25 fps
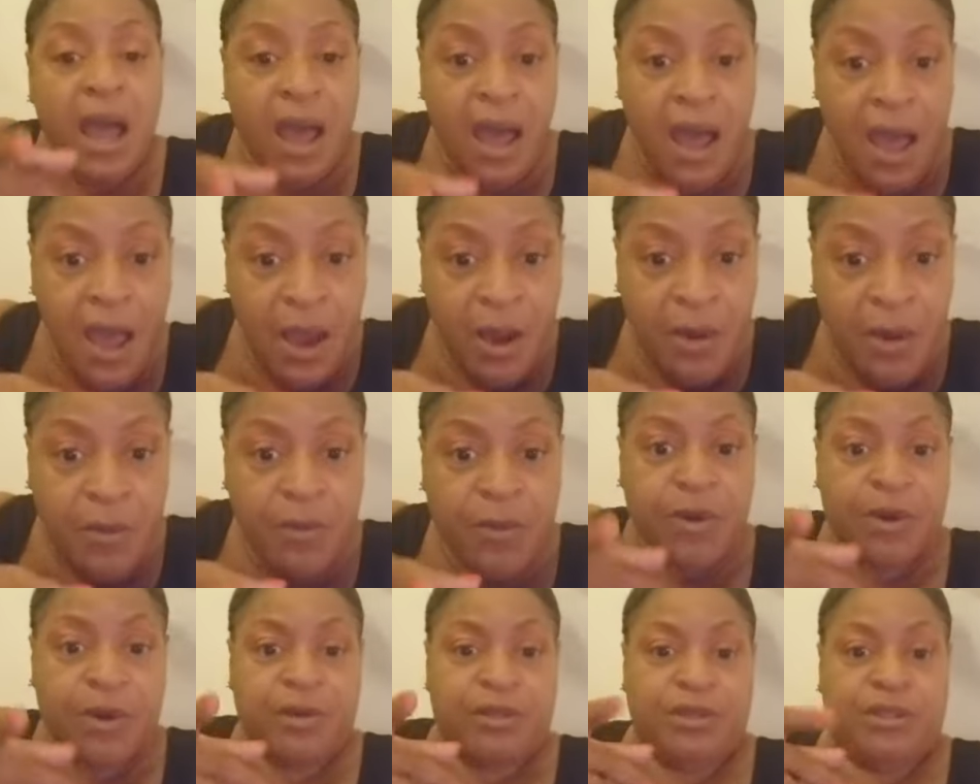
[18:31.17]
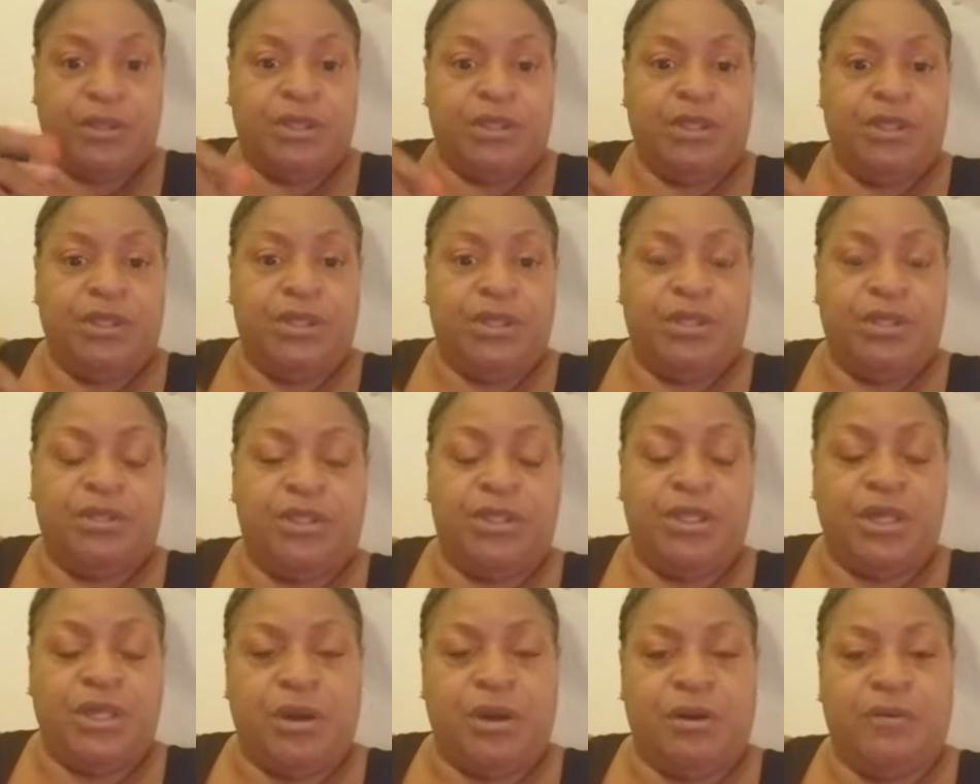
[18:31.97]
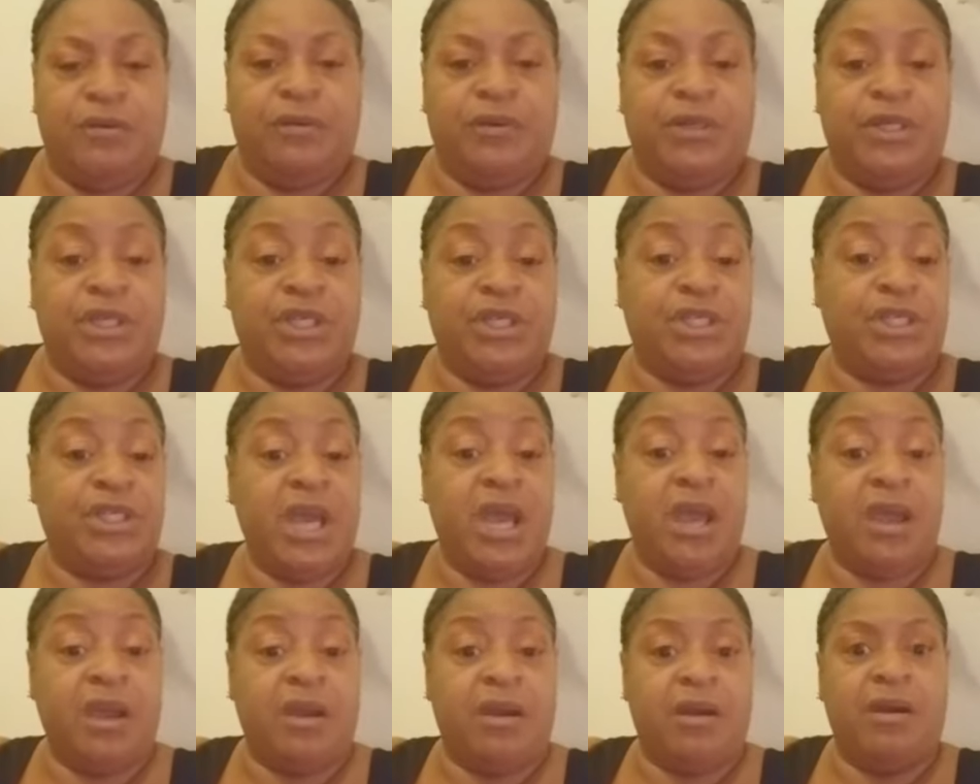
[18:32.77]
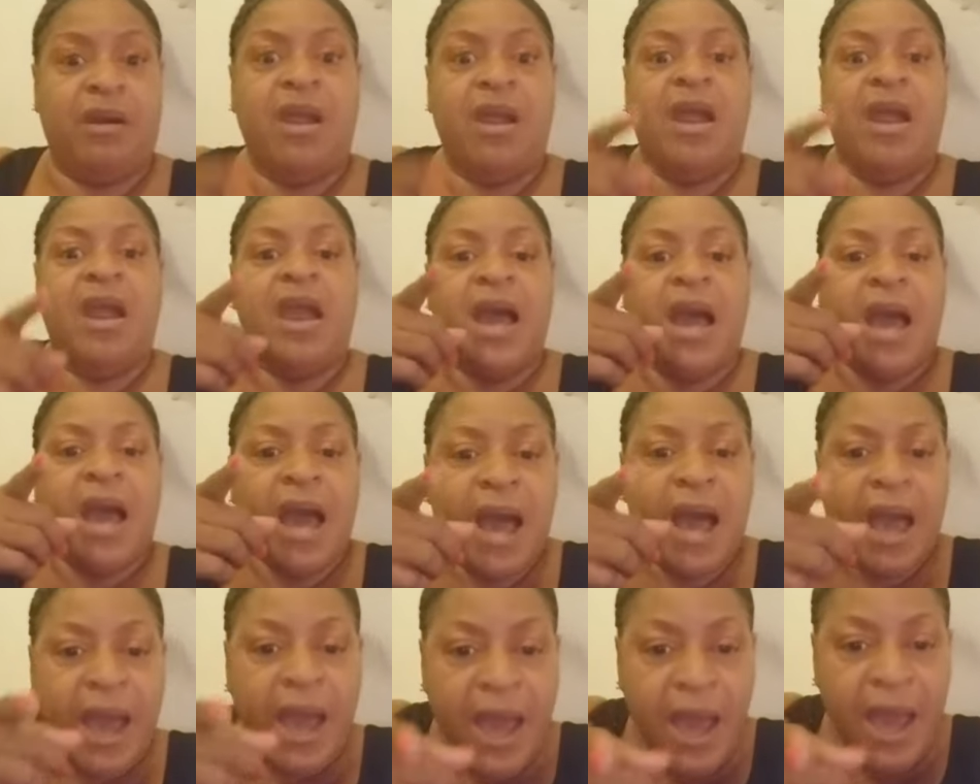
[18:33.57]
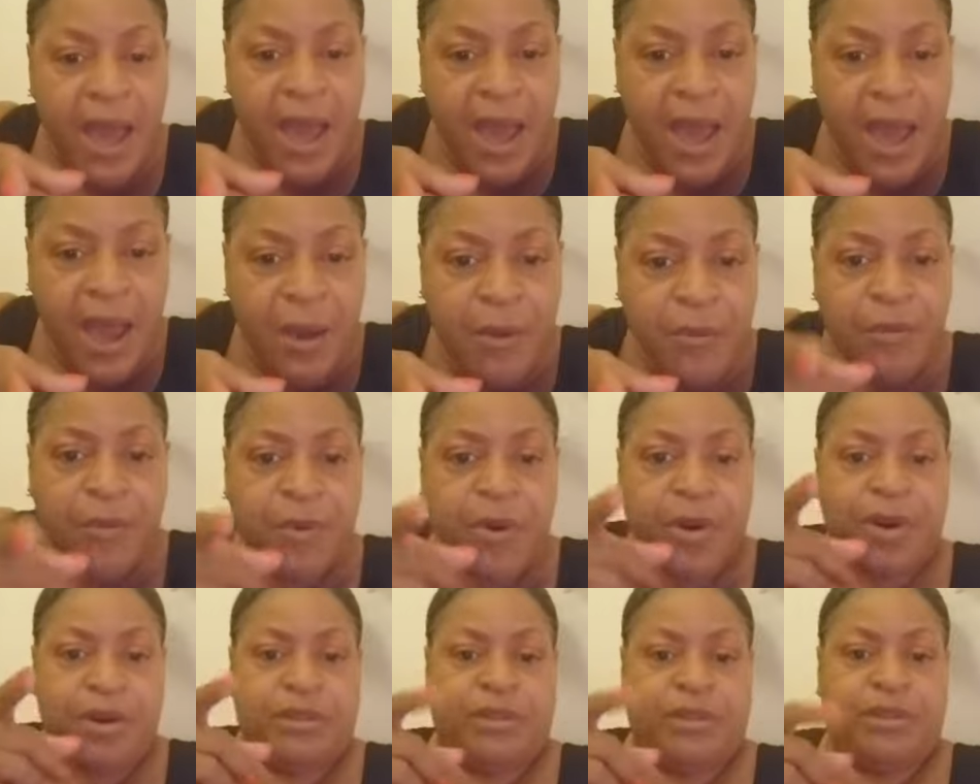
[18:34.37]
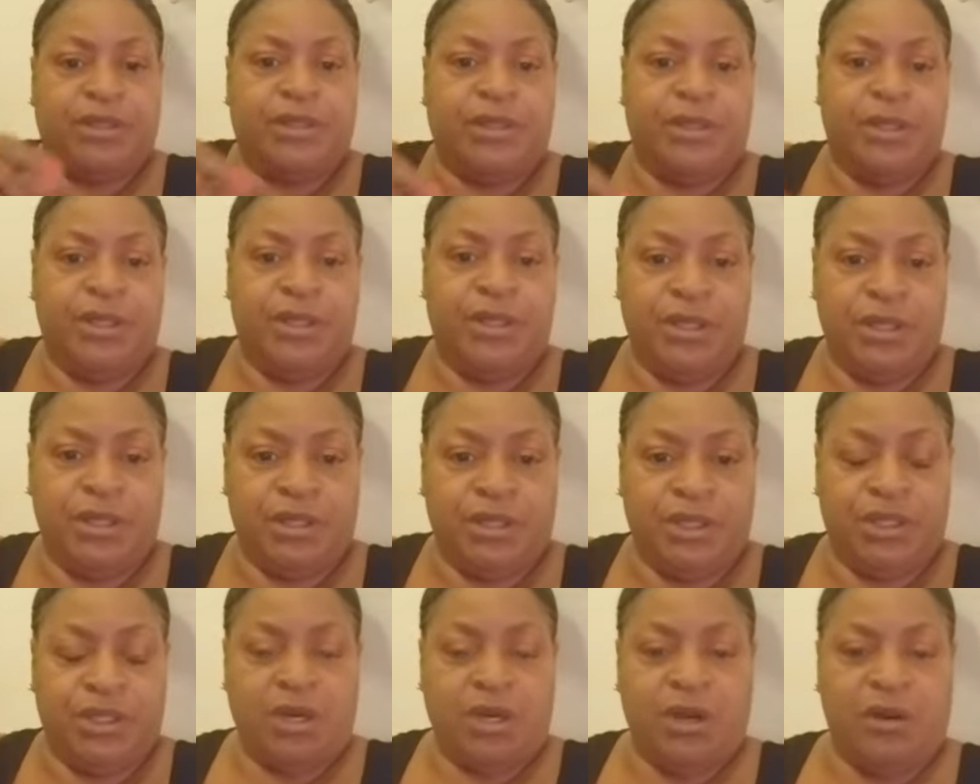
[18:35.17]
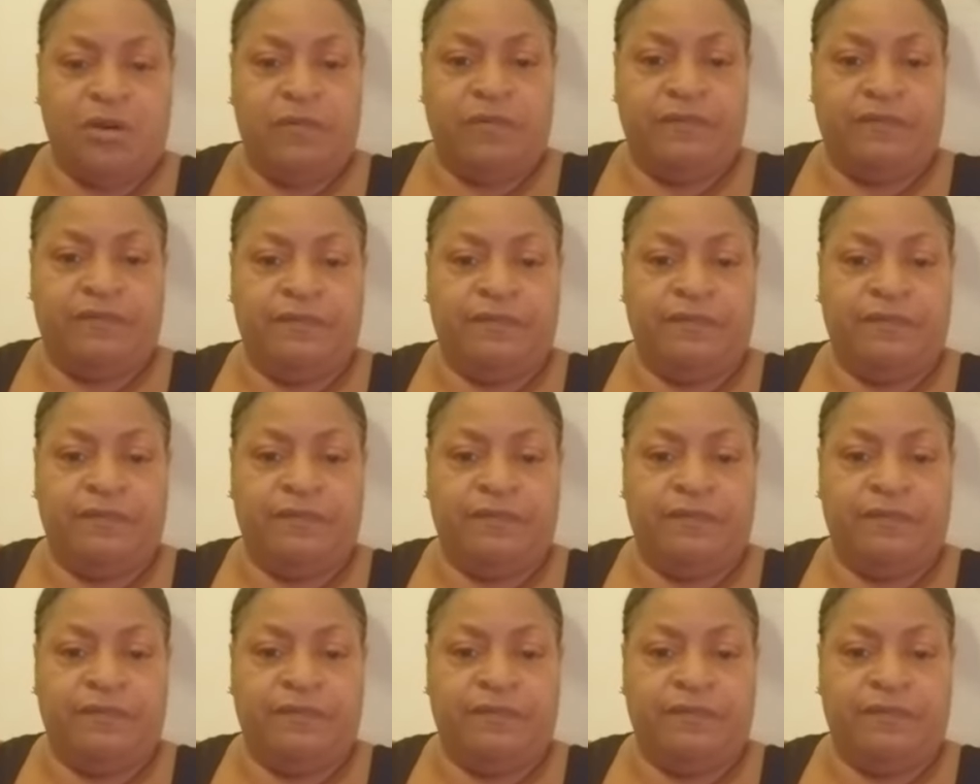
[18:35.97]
I worked your show. Cher, I worked your show.